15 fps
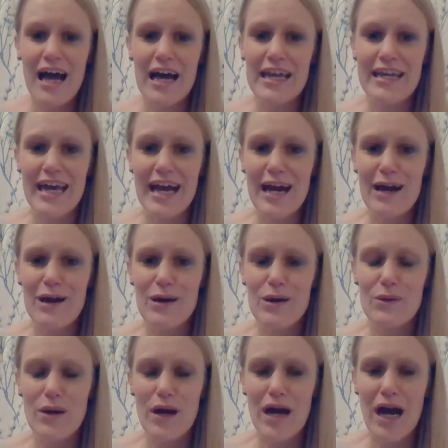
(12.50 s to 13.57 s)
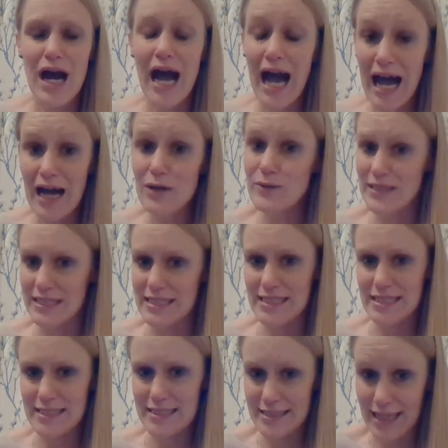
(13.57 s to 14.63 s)
Now, how easy
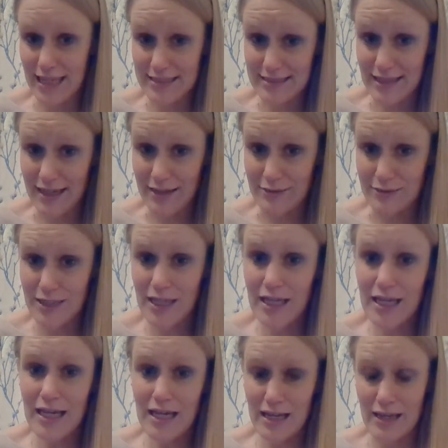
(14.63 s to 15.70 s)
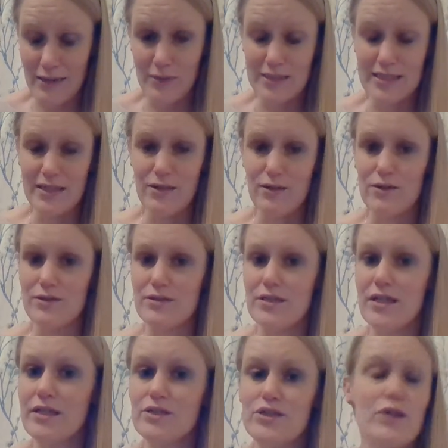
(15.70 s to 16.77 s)
does that sound? Like you see it on
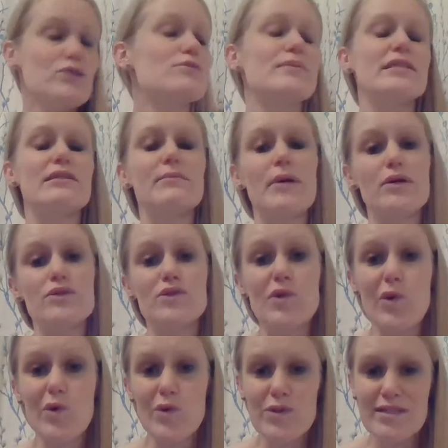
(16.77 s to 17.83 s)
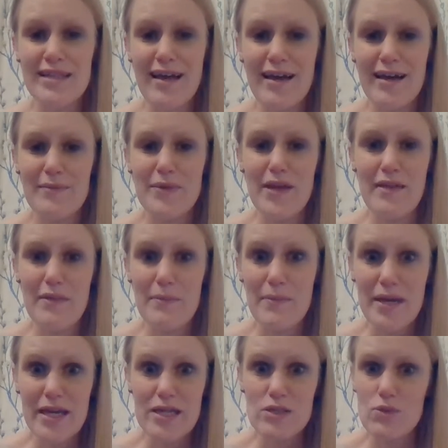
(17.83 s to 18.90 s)
social media posts all the time, you get the
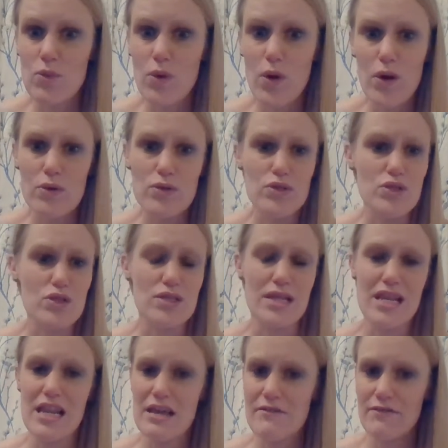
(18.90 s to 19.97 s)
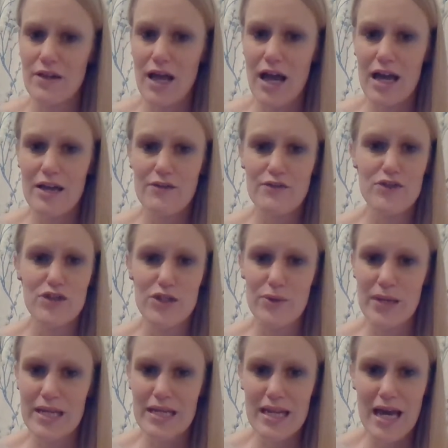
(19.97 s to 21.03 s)
biggest quotes, just live life, do
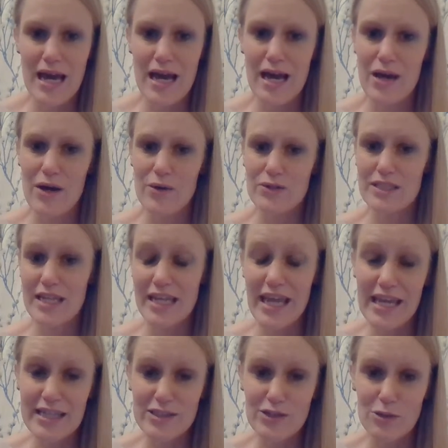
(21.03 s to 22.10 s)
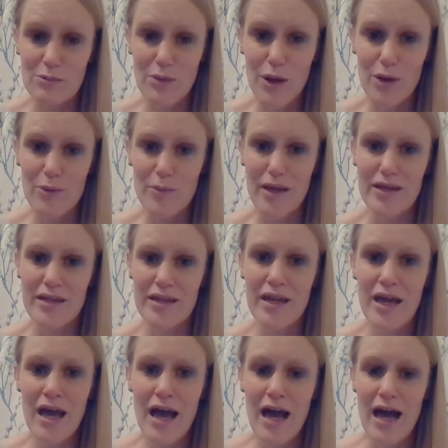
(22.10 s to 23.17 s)
it now, today's your moment,
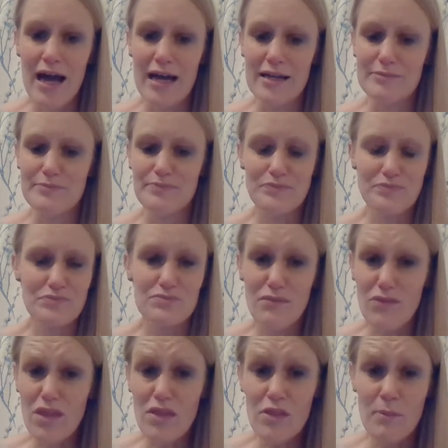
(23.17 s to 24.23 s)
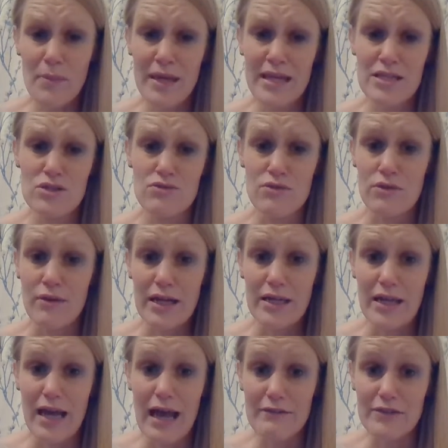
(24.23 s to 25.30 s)
the biggest regret
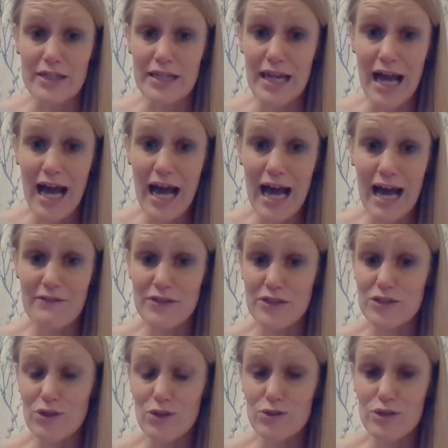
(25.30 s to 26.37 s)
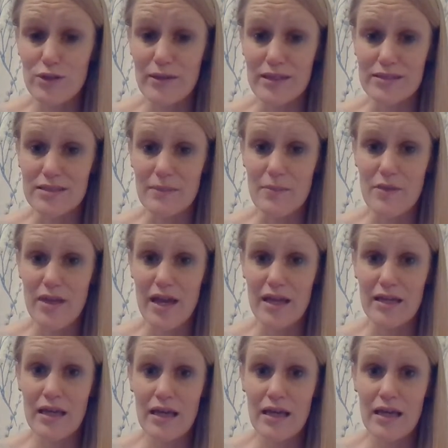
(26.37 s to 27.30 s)
you're ever going to have is not doing something.